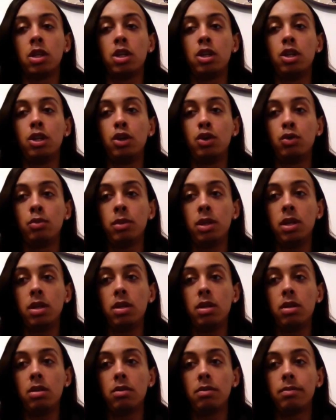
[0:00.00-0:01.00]

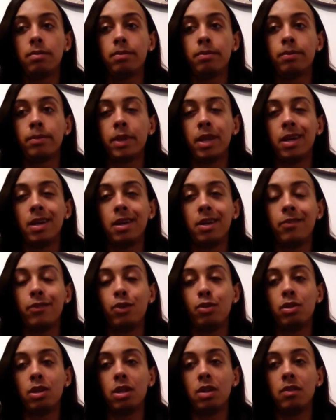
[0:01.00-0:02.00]
humid, like if you
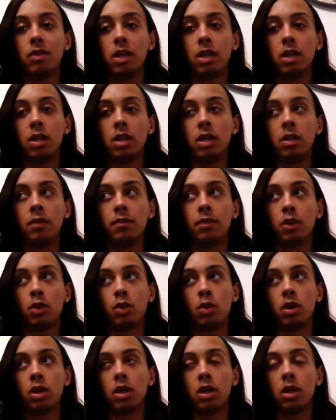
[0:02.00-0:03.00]
live in
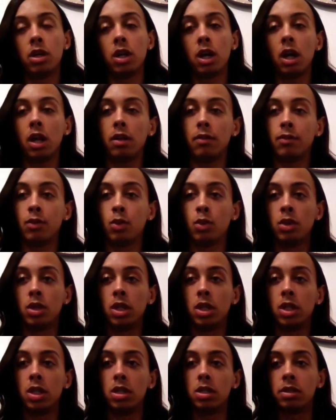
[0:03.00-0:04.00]
Florida,
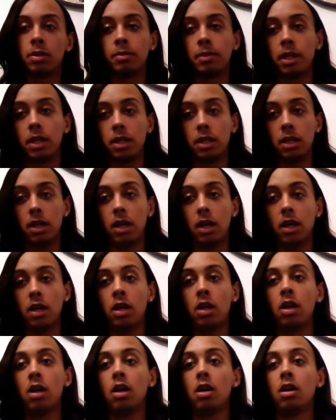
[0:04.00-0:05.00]
California, something like that,
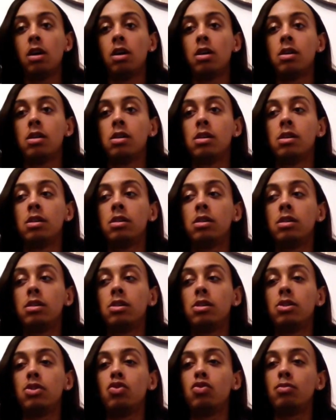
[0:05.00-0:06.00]

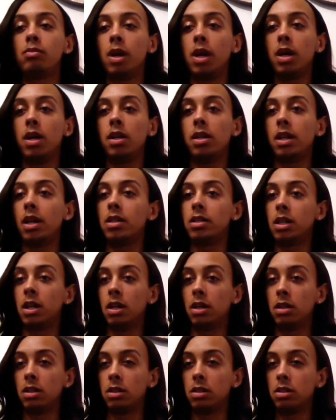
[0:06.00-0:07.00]
you may get that
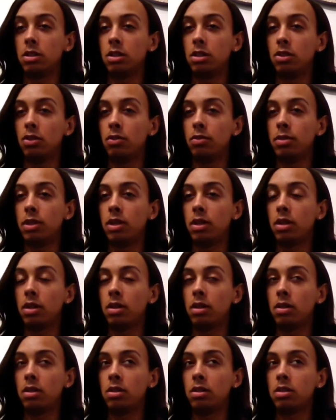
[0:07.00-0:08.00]
tangling too,
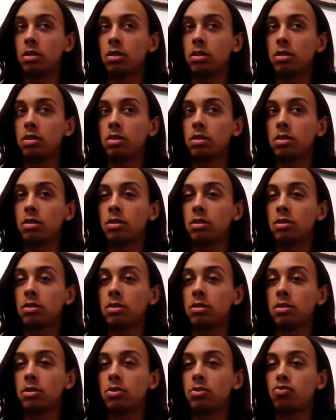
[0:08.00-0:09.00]

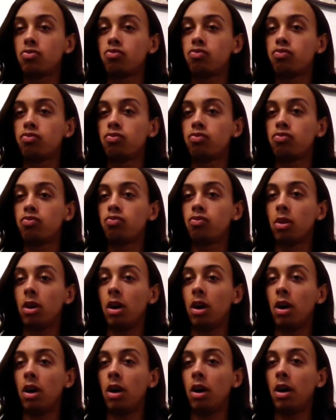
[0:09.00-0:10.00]
because
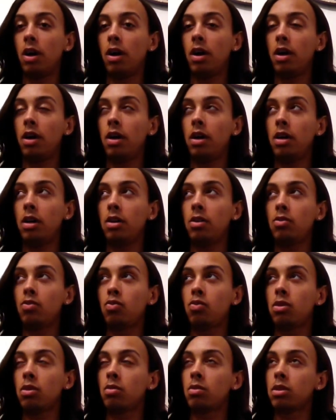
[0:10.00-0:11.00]

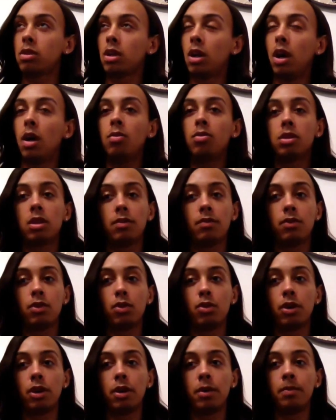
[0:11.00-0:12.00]
where was I? I was in
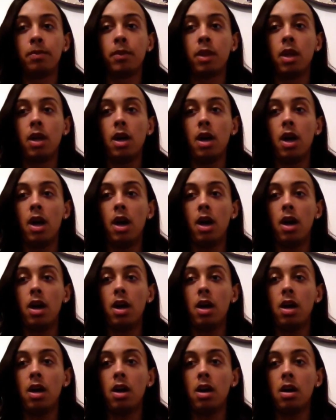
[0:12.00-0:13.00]
Florida,
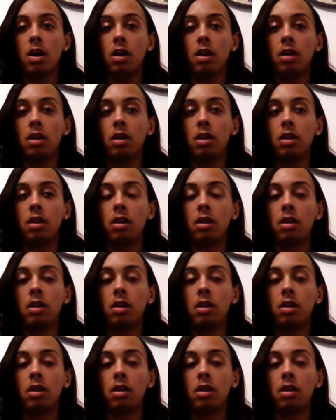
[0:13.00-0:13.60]
and